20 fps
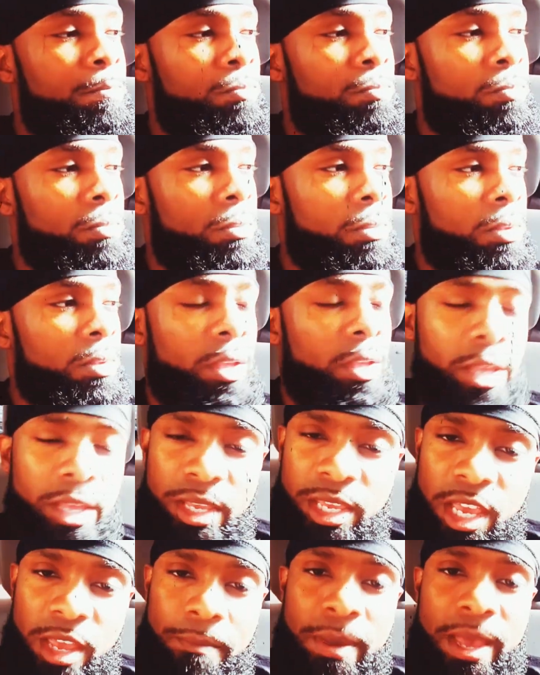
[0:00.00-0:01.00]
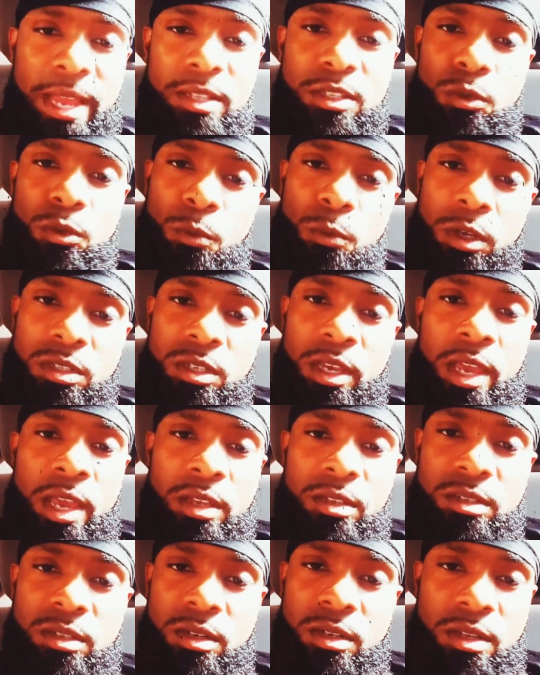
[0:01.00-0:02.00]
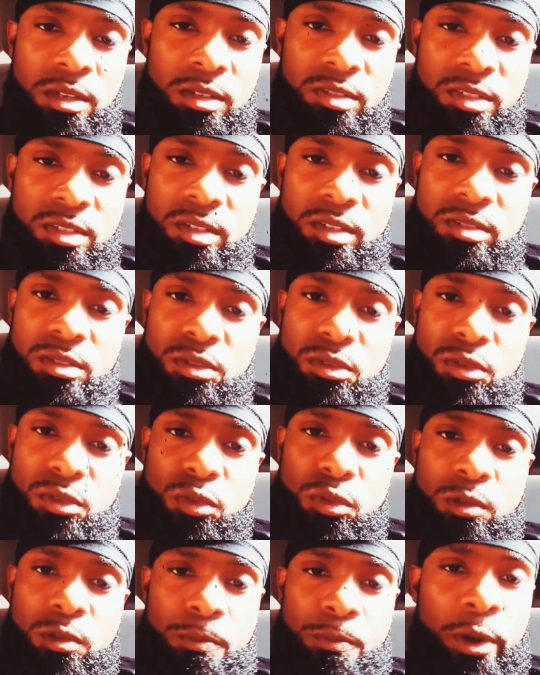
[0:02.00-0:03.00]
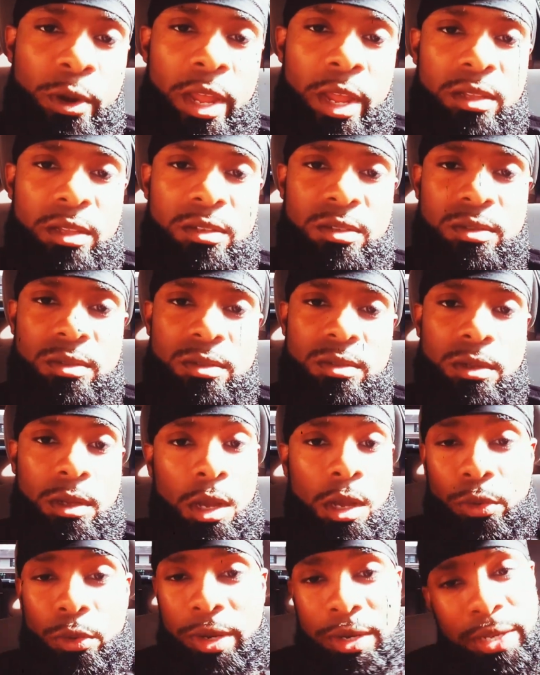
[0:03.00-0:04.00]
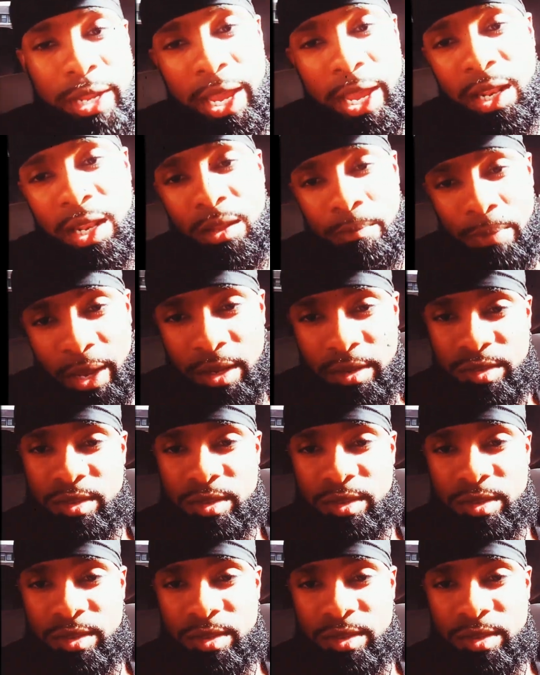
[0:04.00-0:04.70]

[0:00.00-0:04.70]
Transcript: and get back to what your ancient ancestors used to practice on a daily basis.